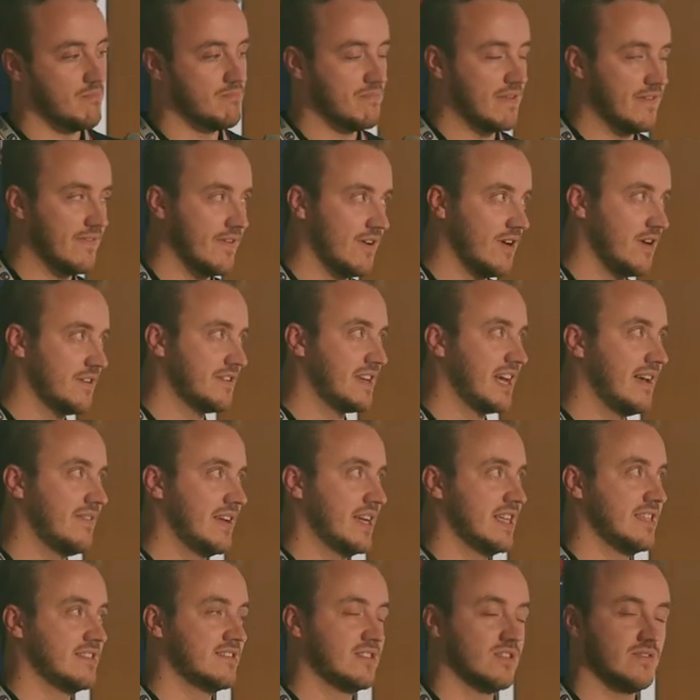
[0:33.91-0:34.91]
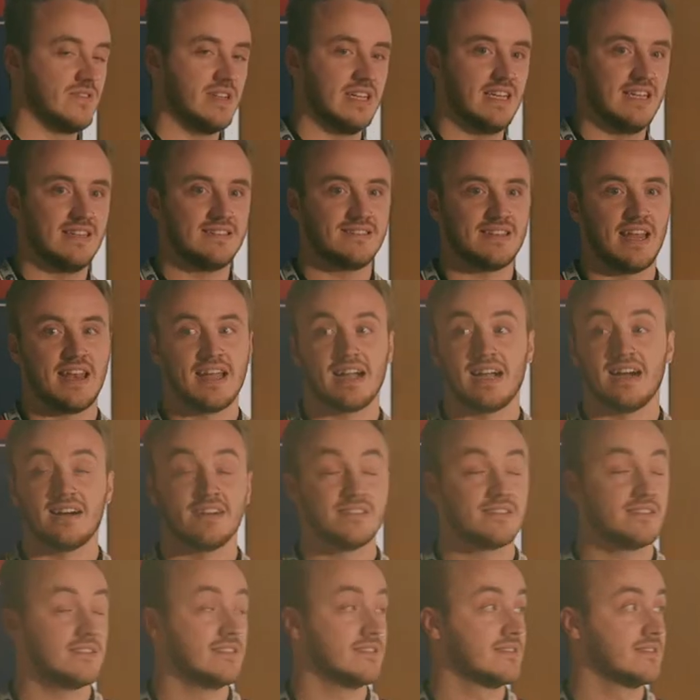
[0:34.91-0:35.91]
before diving into the
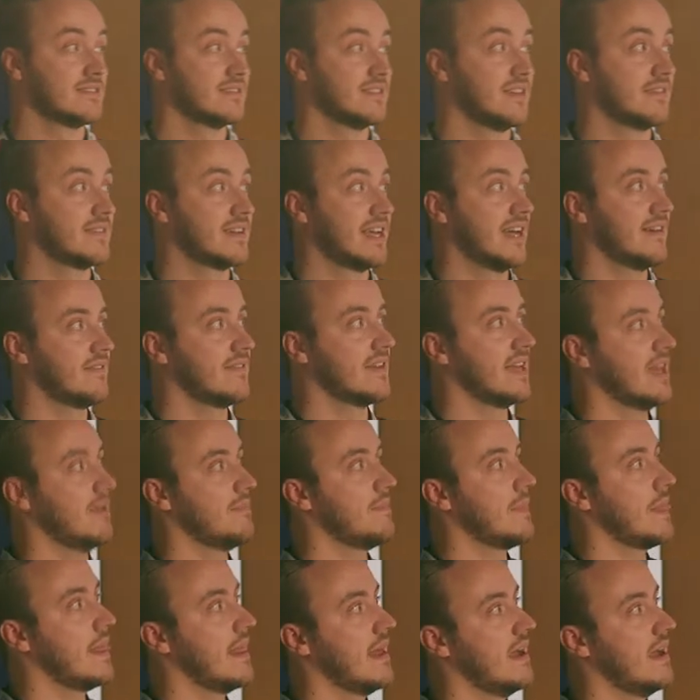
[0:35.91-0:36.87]
technicalities of Kafka,